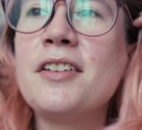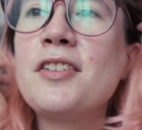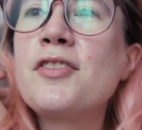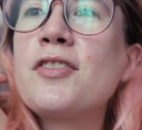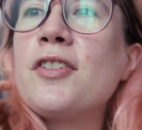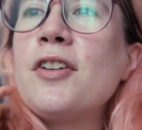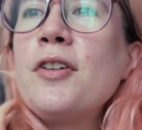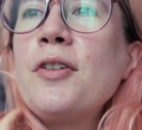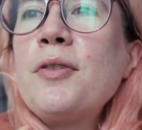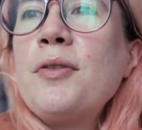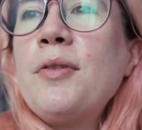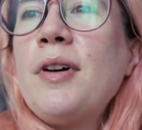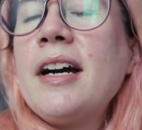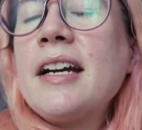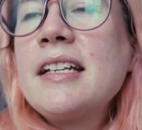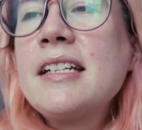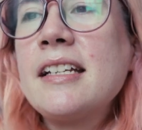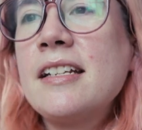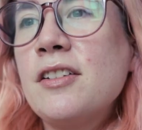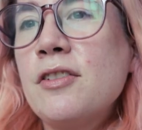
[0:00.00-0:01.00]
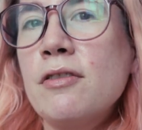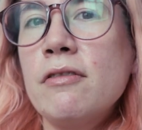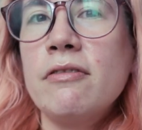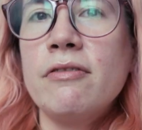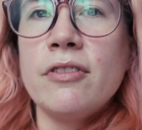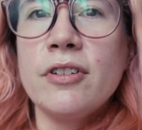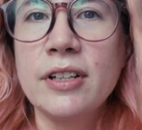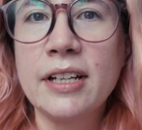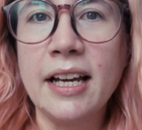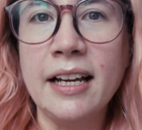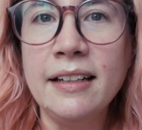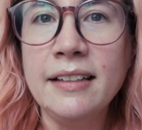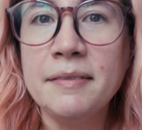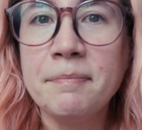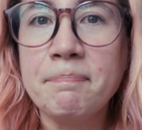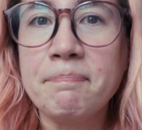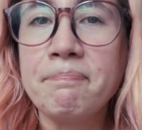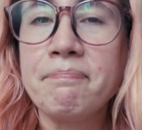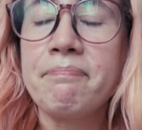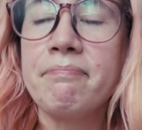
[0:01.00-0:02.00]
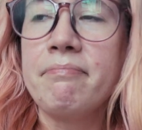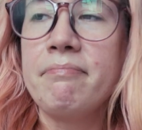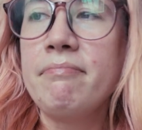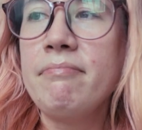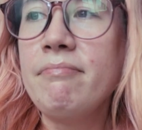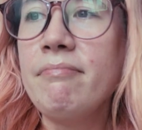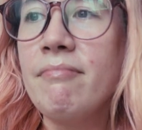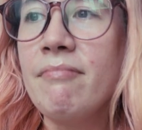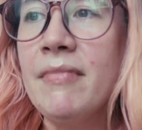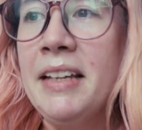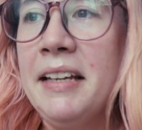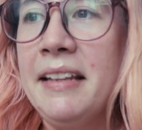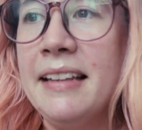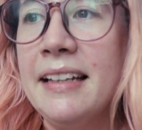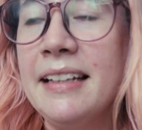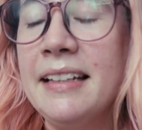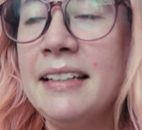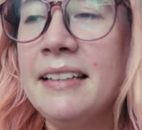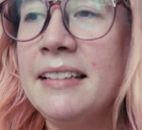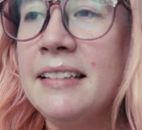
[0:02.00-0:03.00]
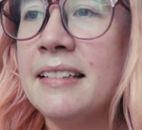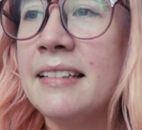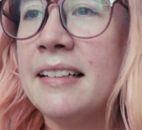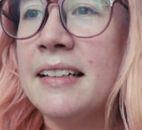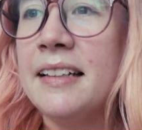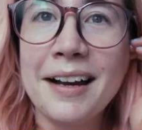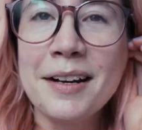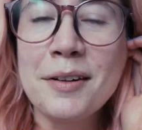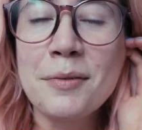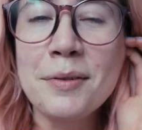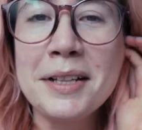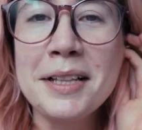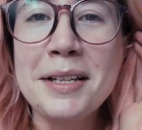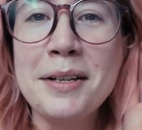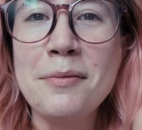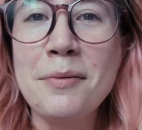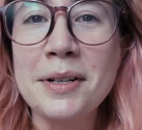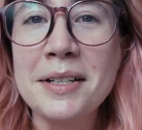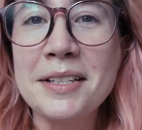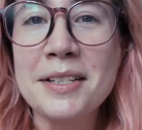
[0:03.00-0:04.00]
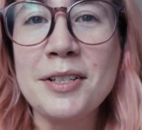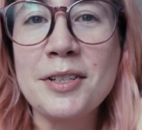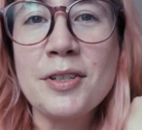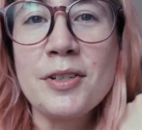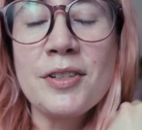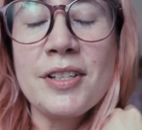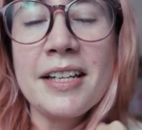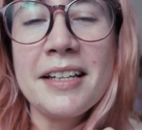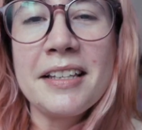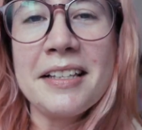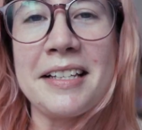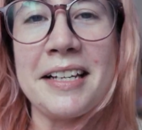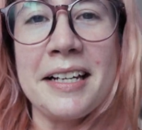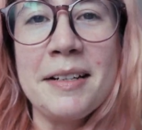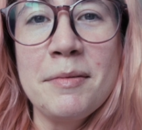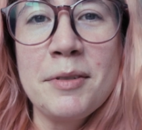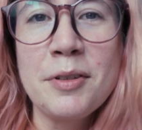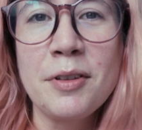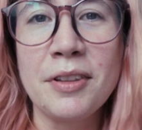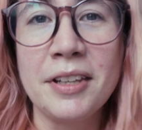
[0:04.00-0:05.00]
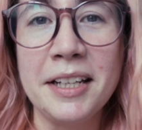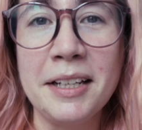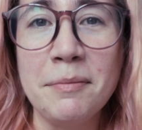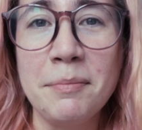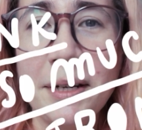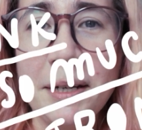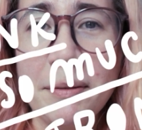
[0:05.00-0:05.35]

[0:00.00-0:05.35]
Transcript: So I tend to forget things. I really wanted to take the time to thank